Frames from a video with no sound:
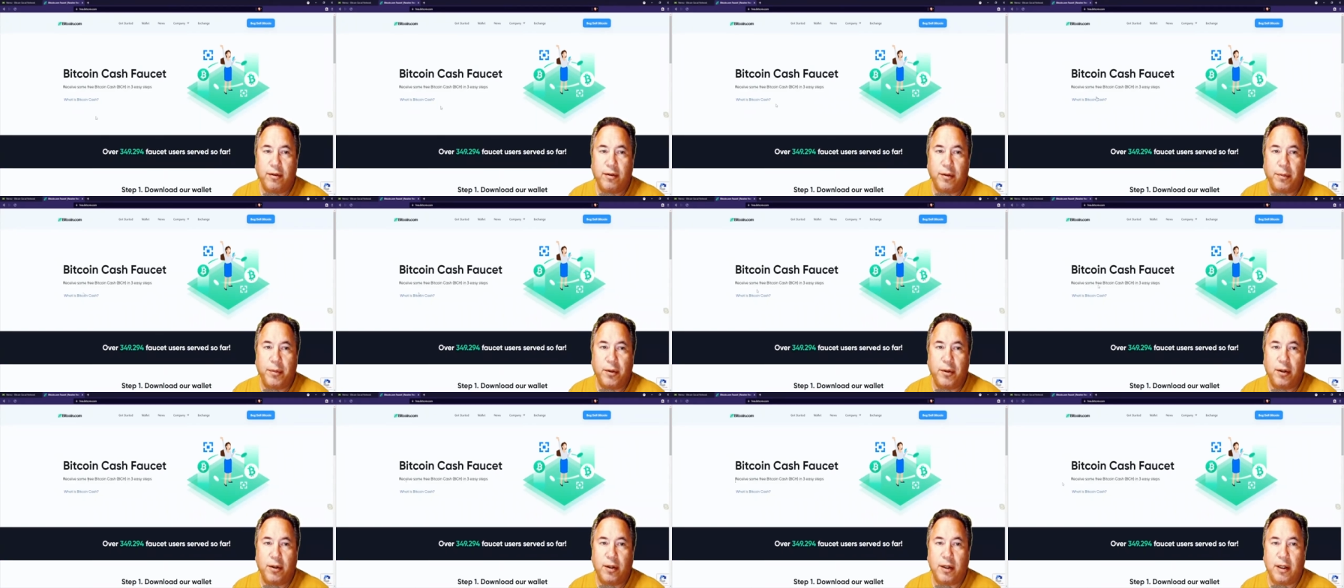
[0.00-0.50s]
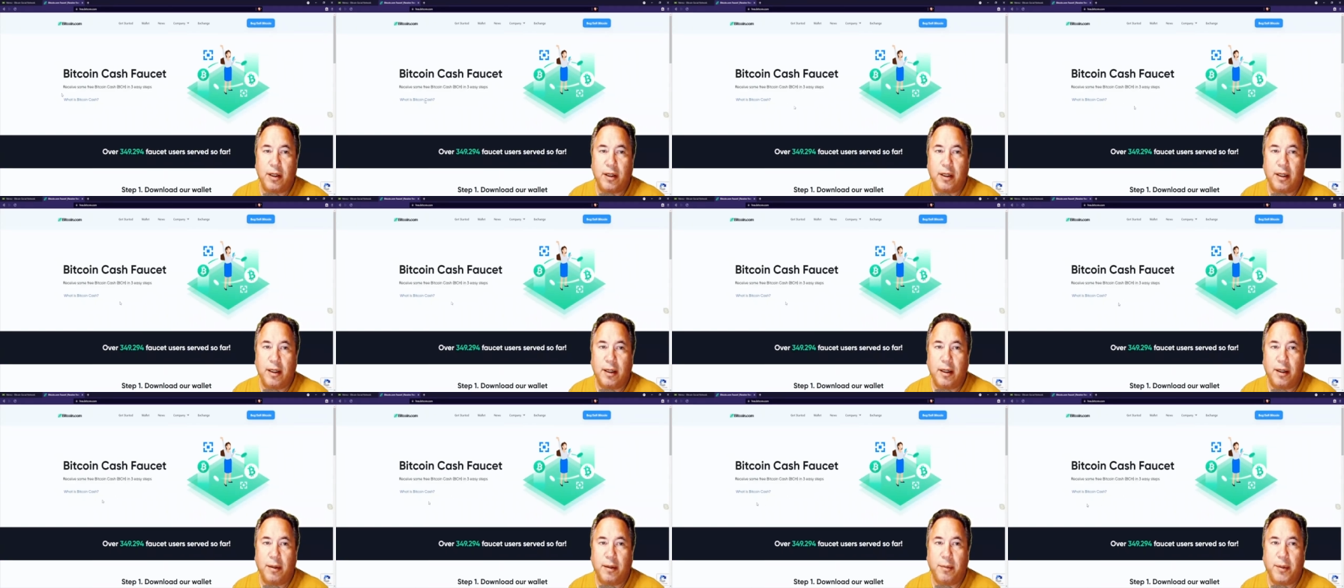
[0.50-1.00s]
up your
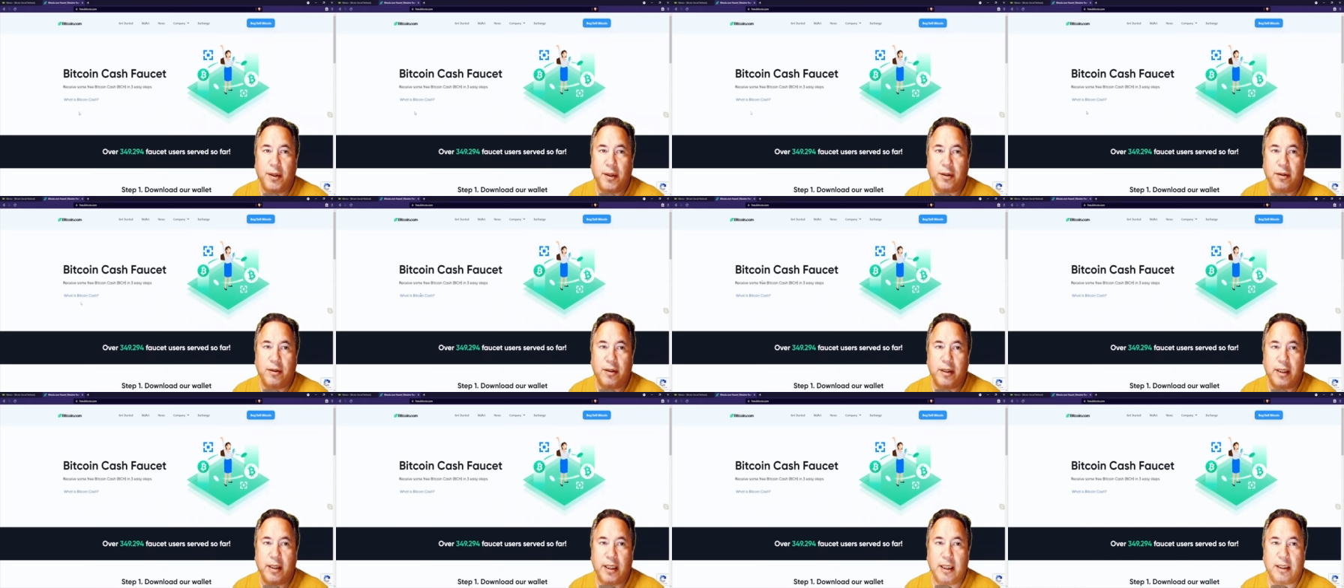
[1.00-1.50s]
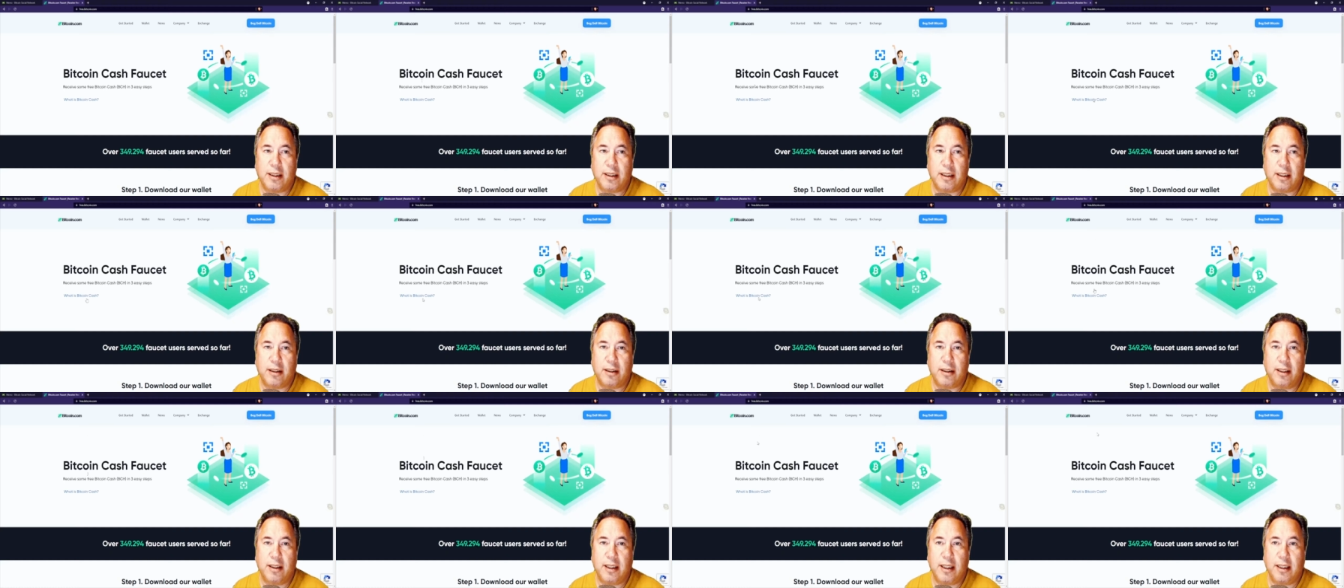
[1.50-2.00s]
uh, Bitcoin Cash
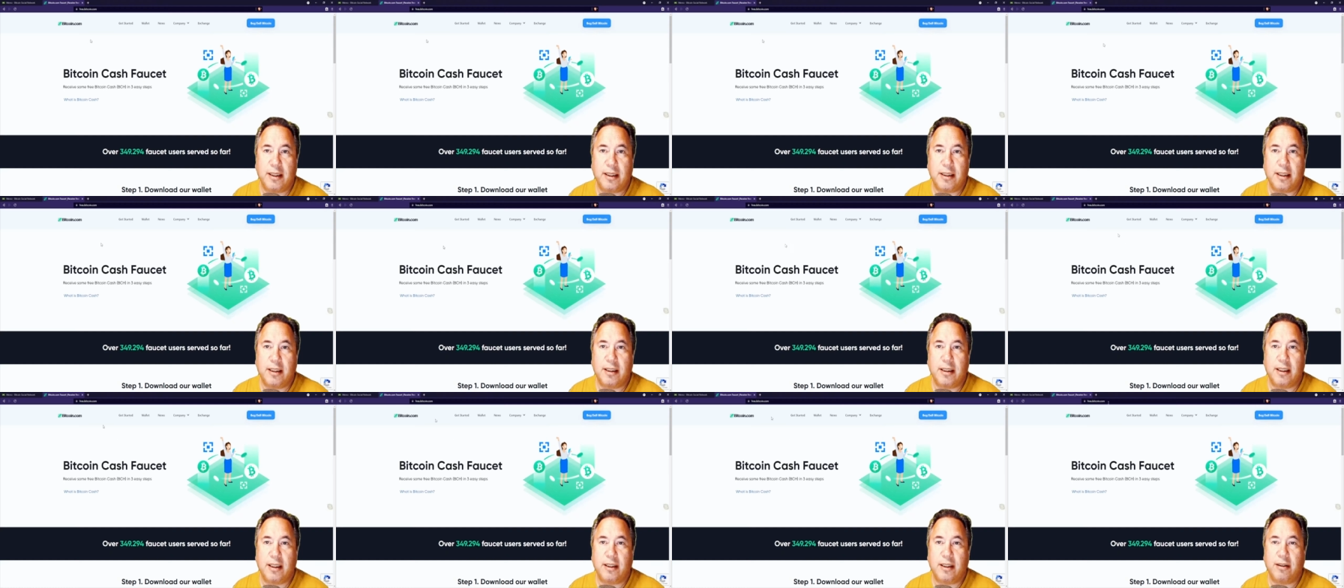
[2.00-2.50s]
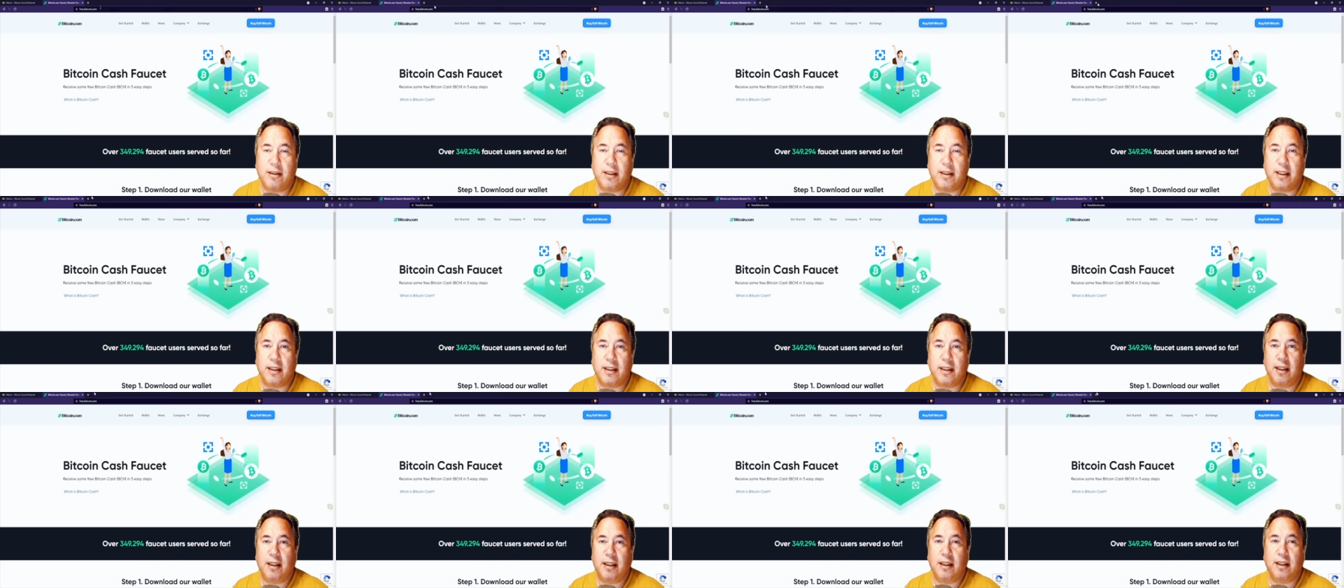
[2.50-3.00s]
address, and then you
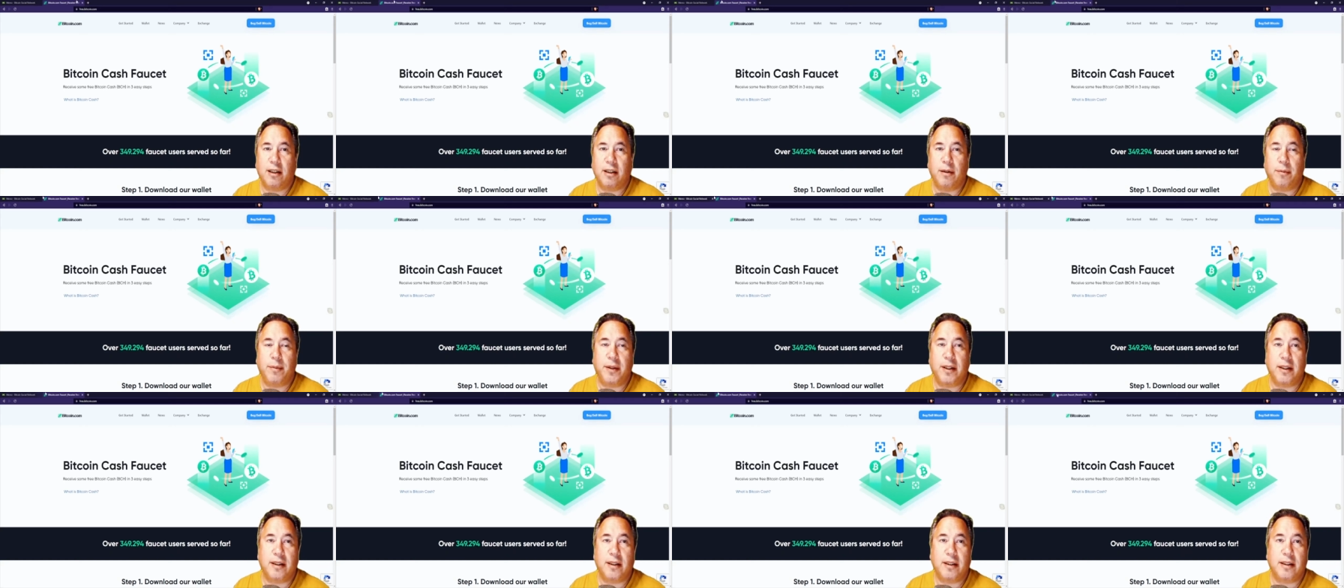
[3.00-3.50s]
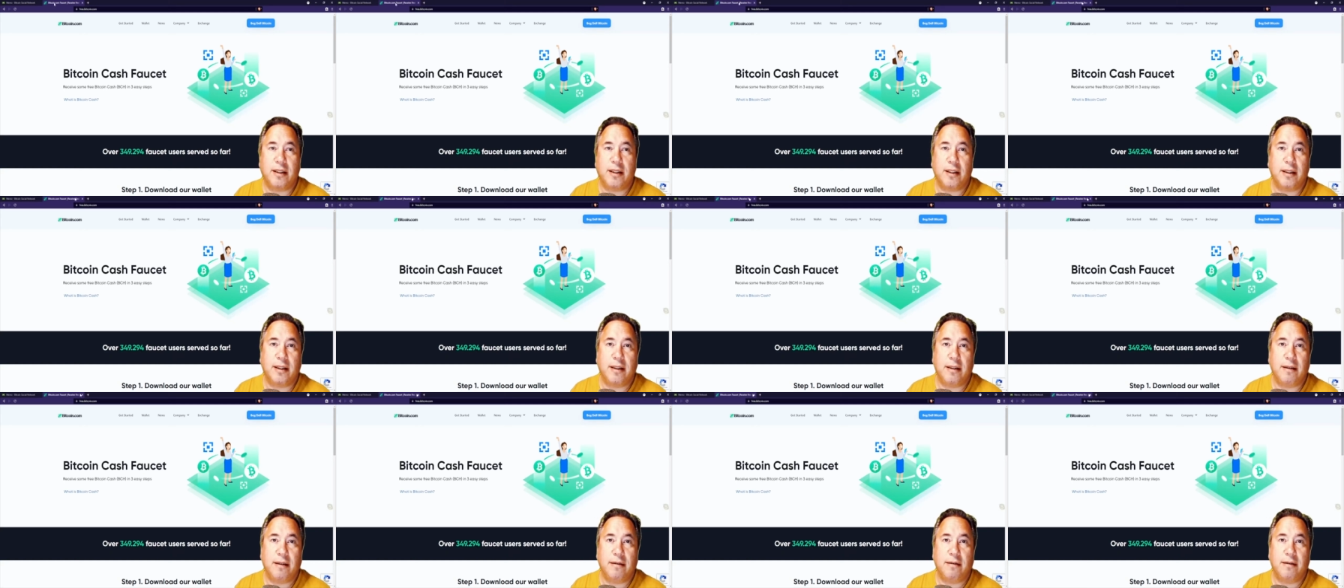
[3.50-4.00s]
get a little bit,
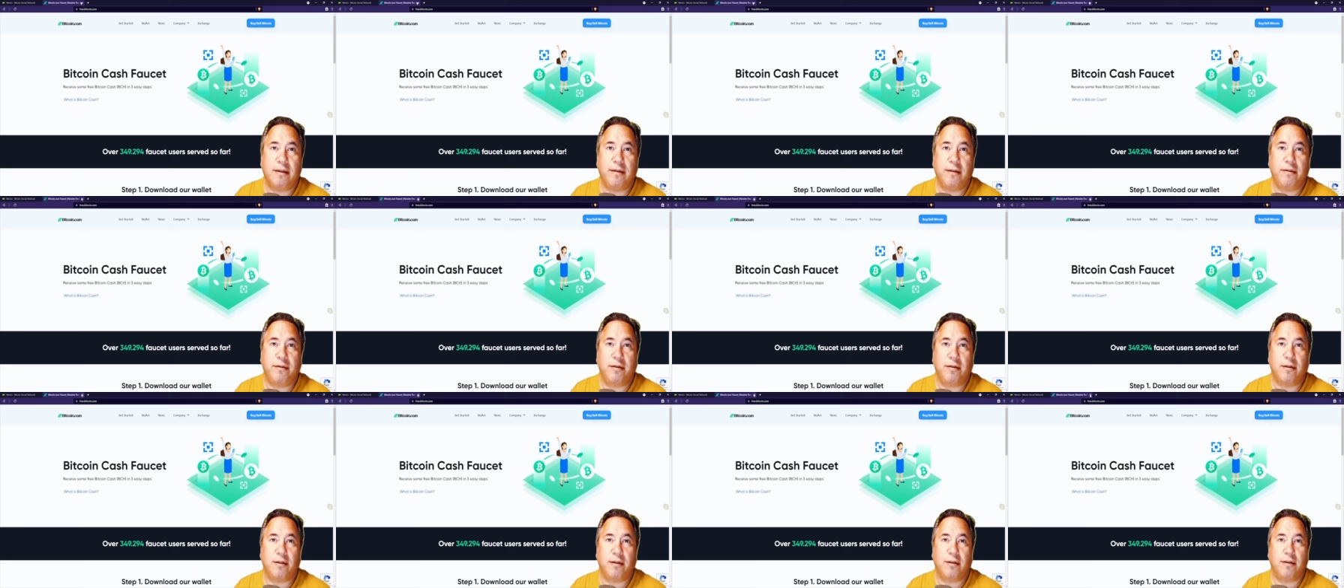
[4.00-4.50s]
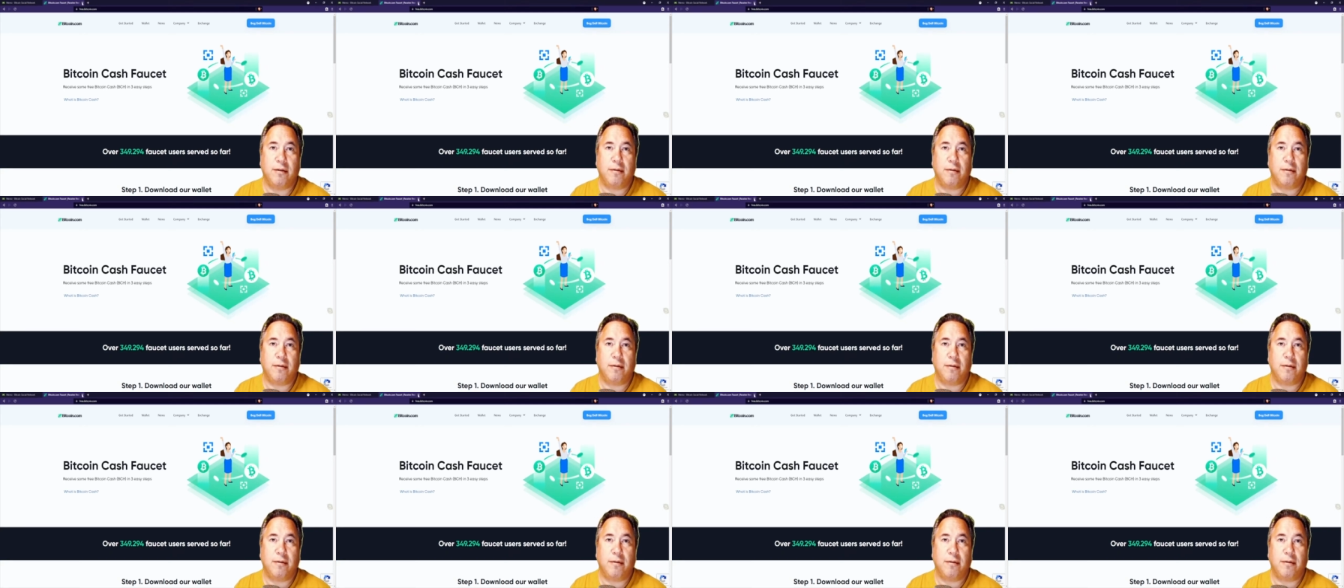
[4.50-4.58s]
uh, if you're